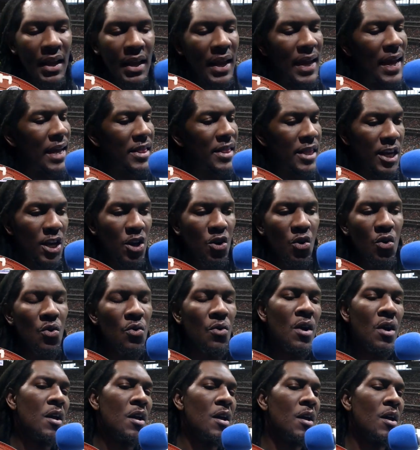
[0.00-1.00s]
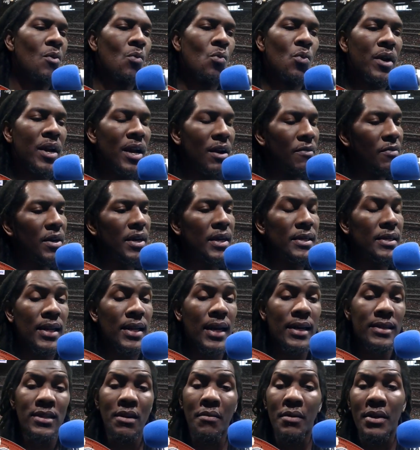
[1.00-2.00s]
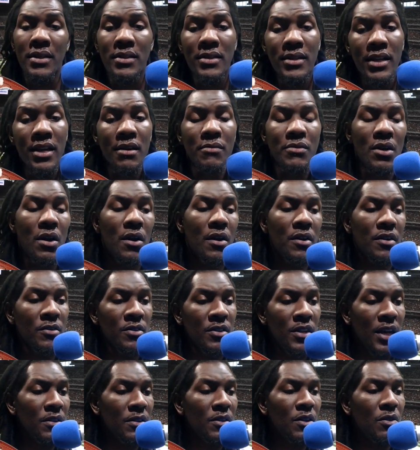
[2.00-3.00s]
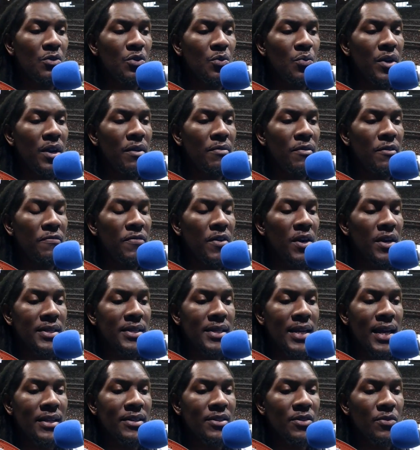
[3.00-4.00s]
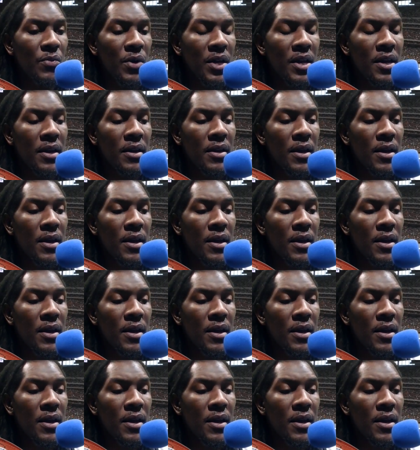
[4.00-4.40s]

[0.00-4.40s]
ethical, whatever it is, like some of these teams are, they're going to do whatever the fuck it takes to win.